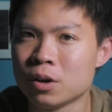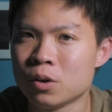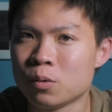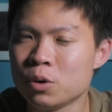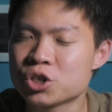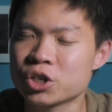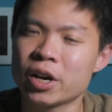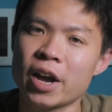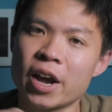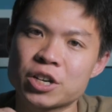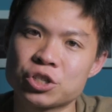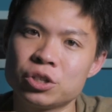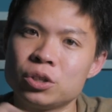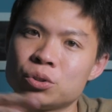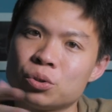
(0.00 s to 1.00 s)
which I
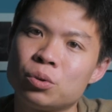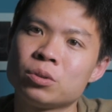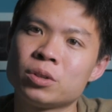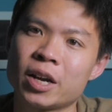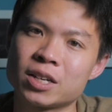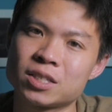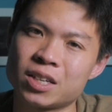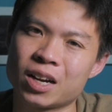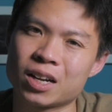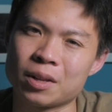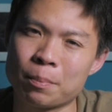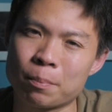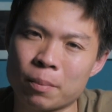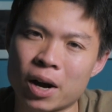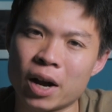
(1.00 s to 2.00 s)
actually don't
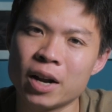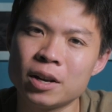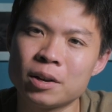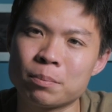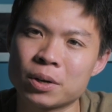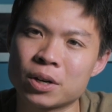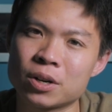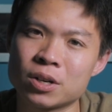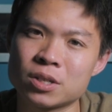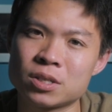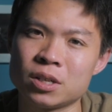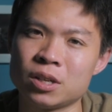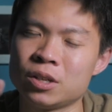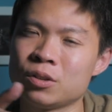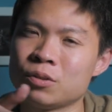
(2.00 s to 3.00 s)
exactly mind, because
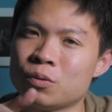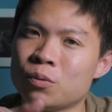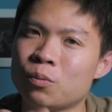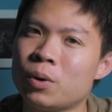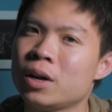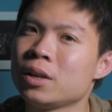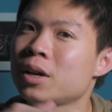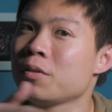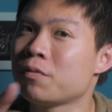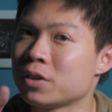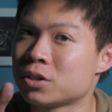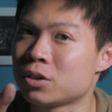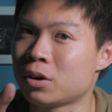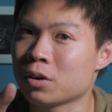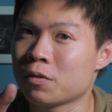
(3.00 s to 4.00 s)
in wildlife
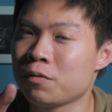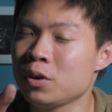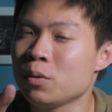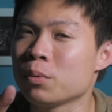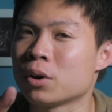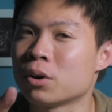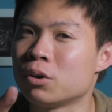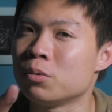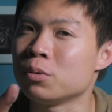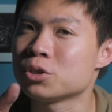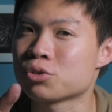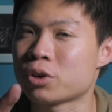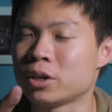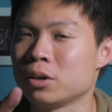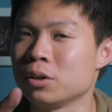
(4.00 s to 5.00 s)
photography we are always
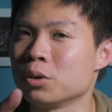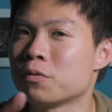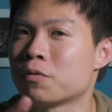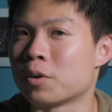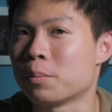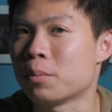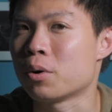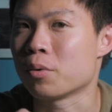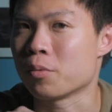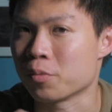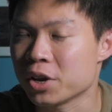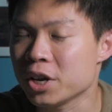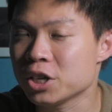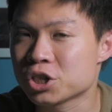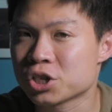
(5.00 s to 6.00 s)
trying to look for more
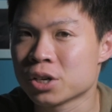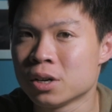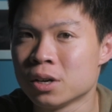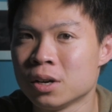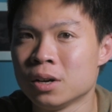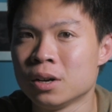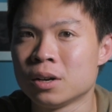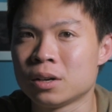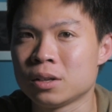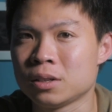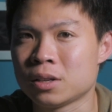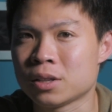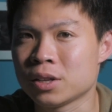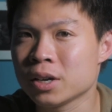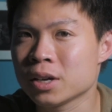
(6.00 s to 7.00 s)
reach.
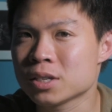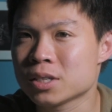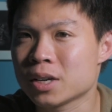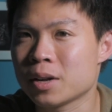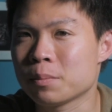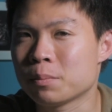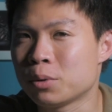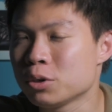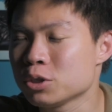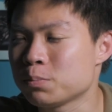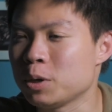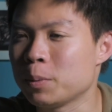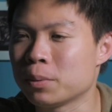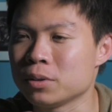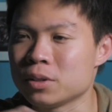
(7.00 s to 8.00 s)
The thing is that most
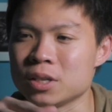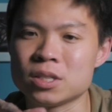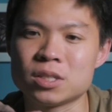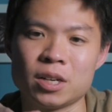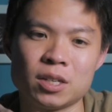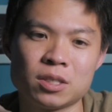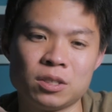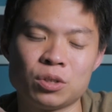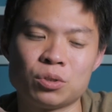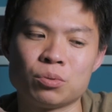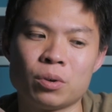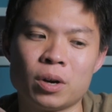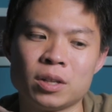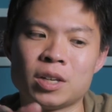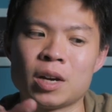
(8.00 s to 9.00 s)
people these days need
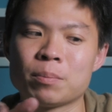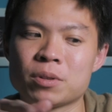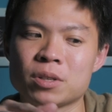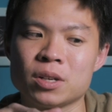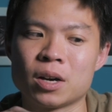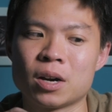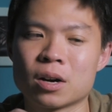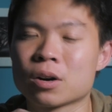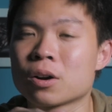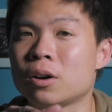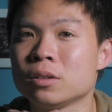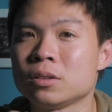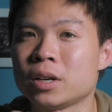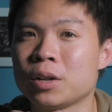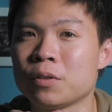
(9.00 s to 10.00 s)
to adapt their
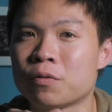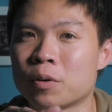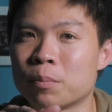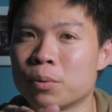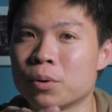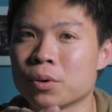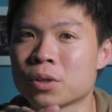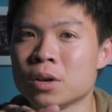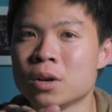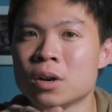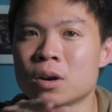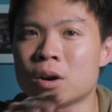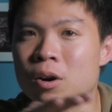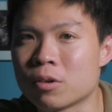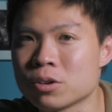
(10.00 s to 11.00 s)
content for both
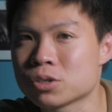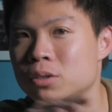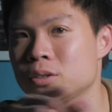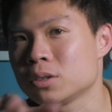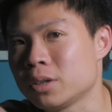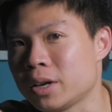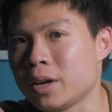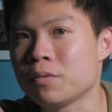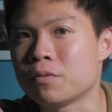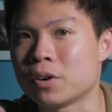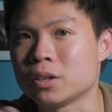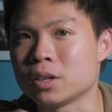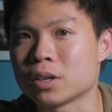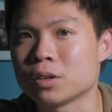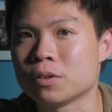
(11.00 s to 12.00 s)
horizontal and
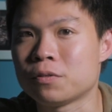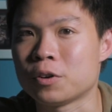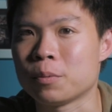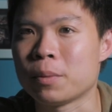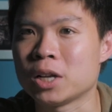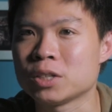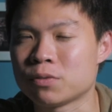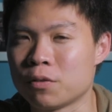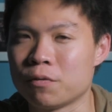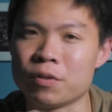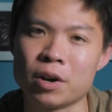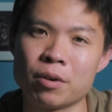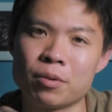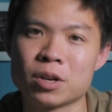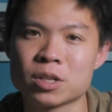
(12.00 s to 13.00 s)
vertical formats for
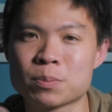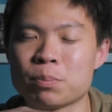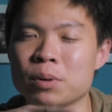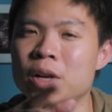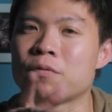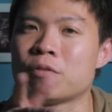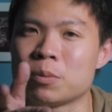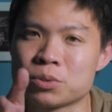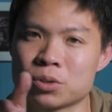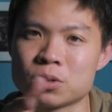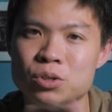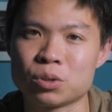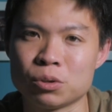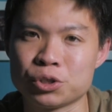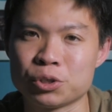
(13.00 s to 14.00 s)
various platforms on
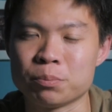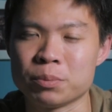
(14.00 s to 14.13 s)
social